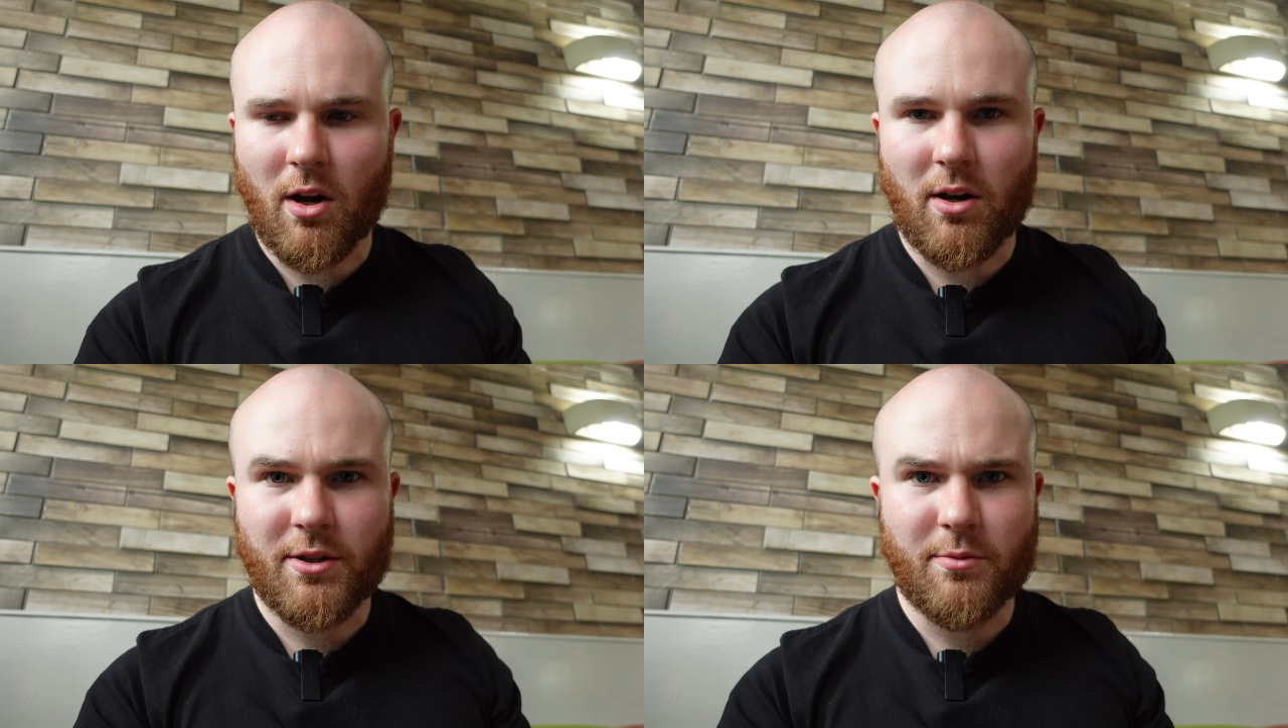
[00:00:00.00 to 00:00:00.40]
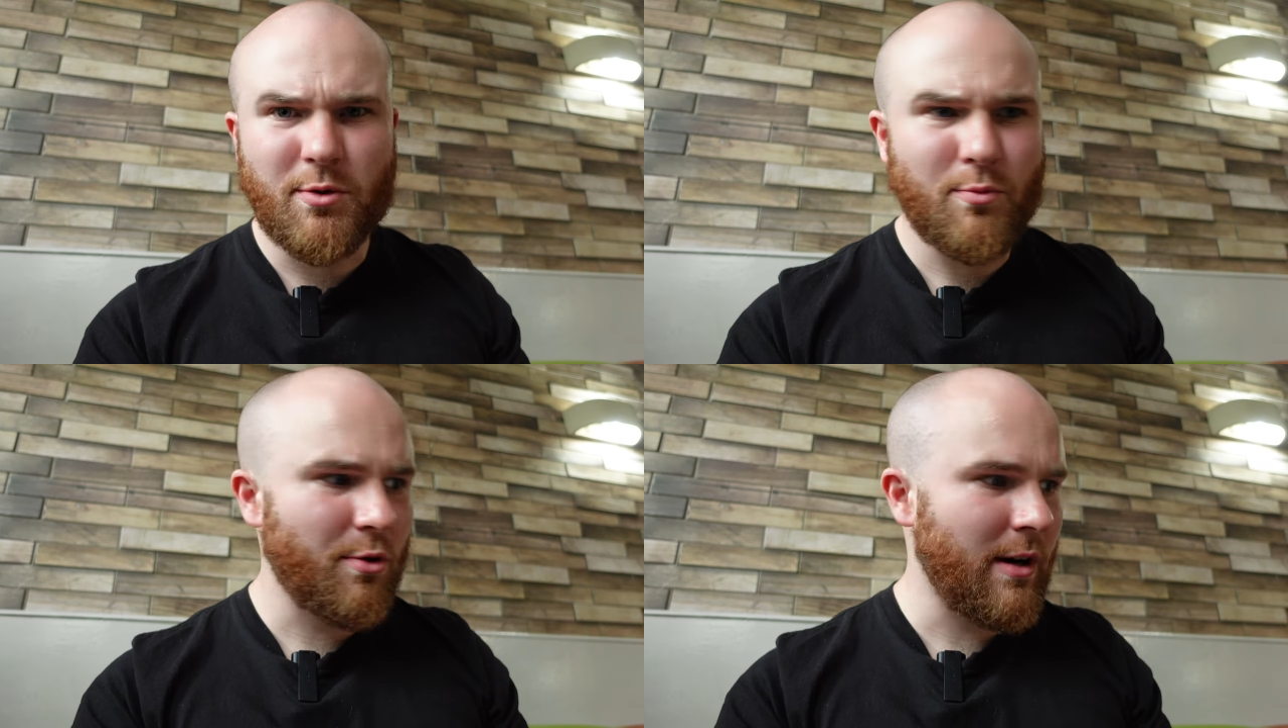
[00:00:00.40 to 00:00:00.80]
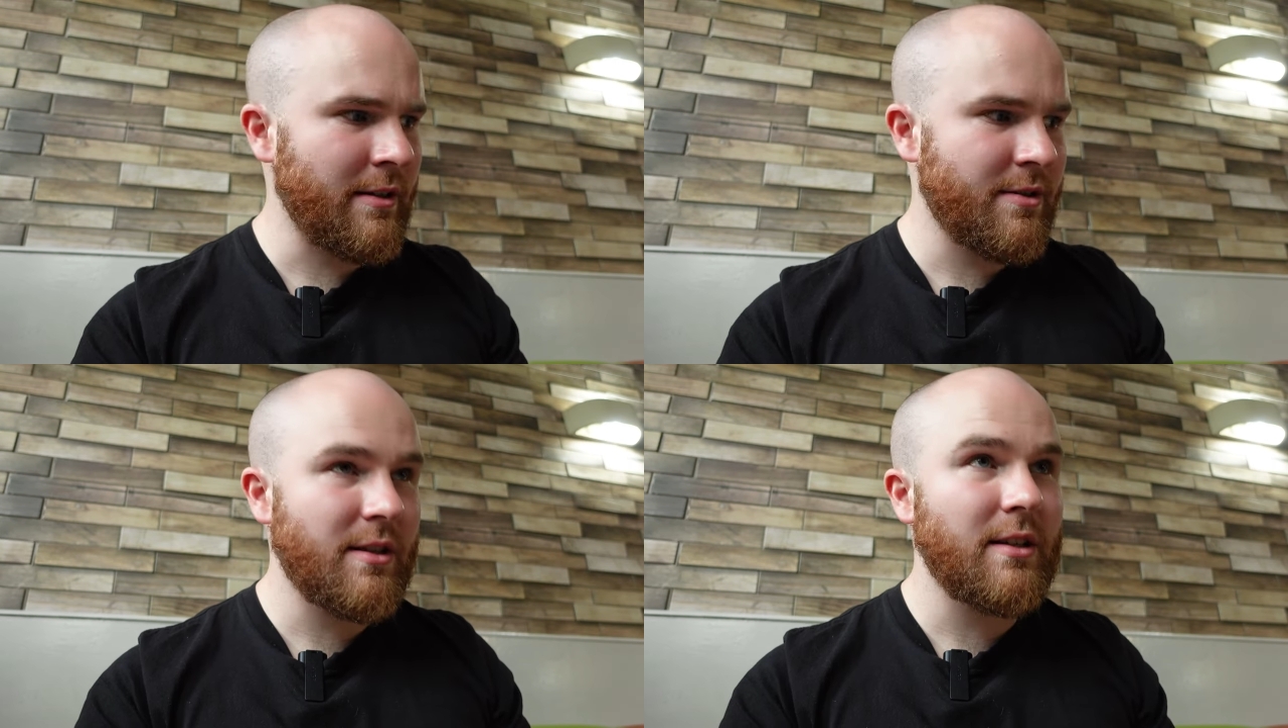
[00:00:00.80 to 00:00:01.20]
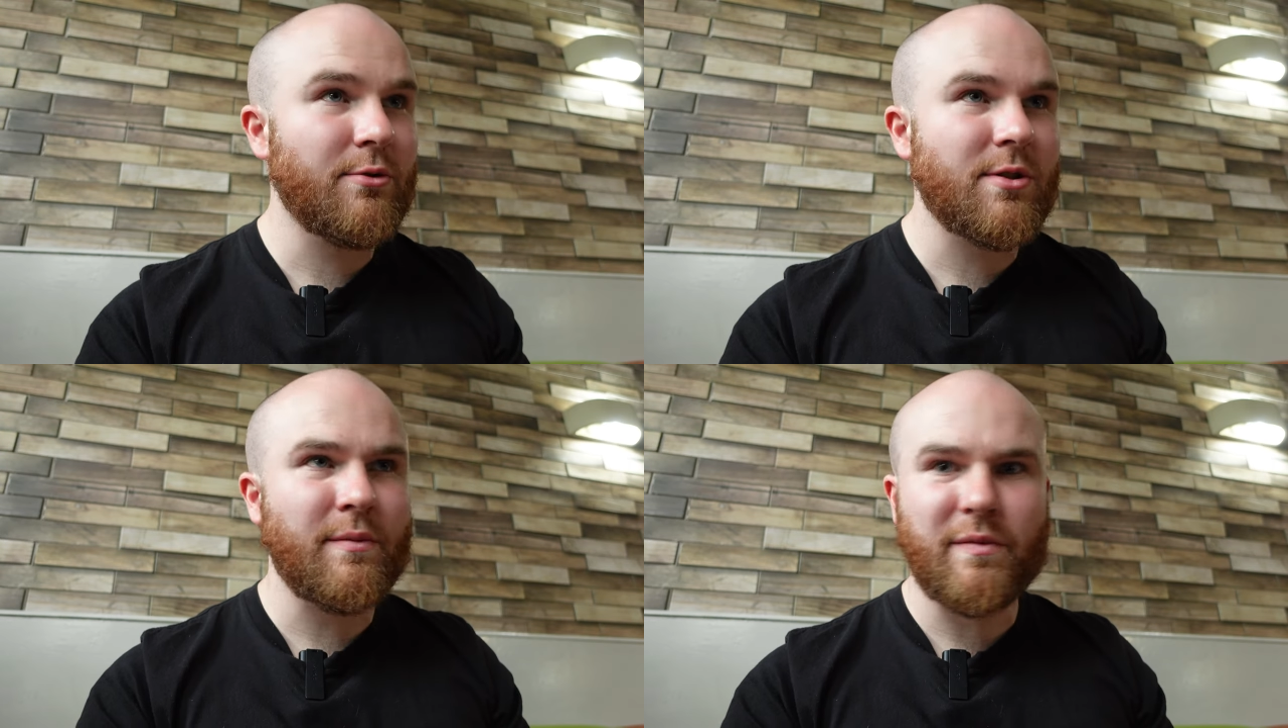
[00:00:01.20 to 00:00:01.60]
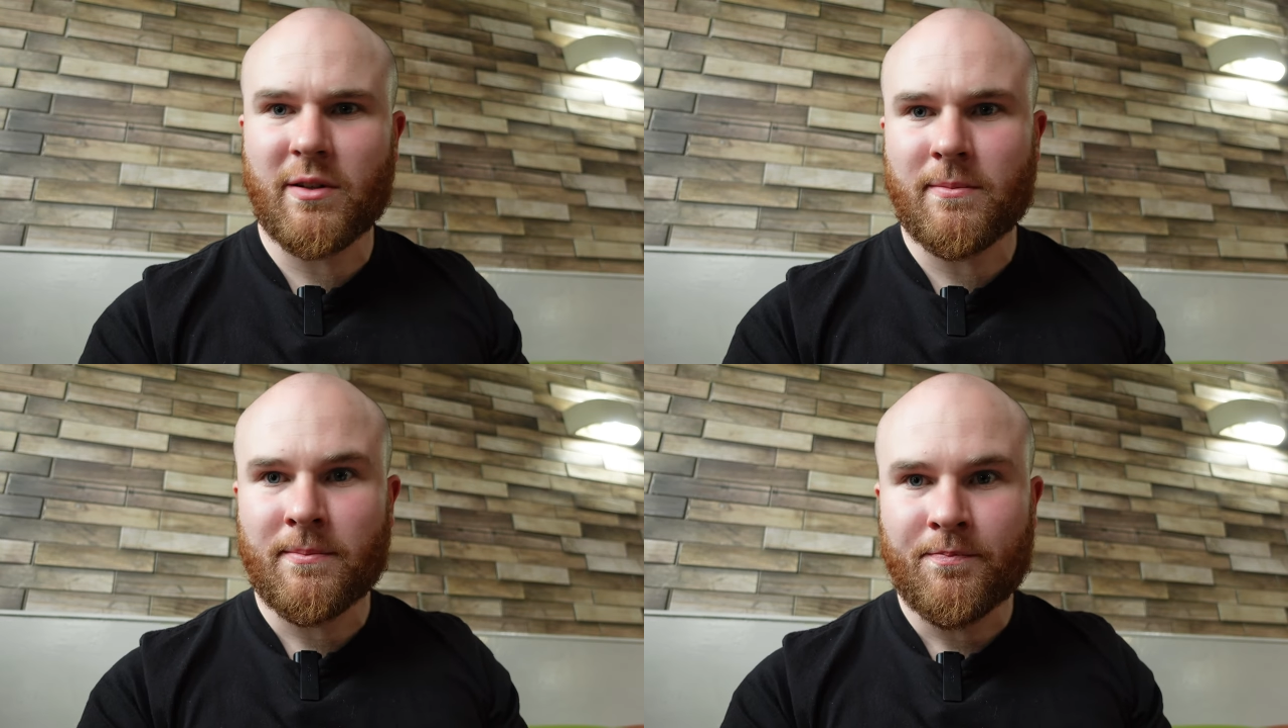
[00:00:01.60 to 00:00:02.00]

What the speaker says: cardamom or aniseed or something.